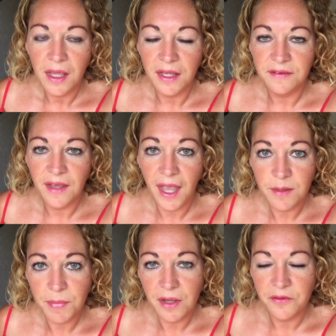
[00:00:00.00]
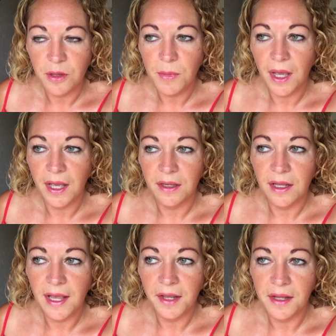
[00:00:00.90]
He's the head perfumer at
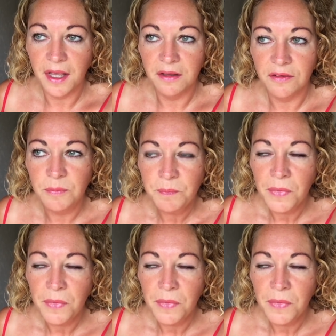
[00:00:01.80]
Guerlain and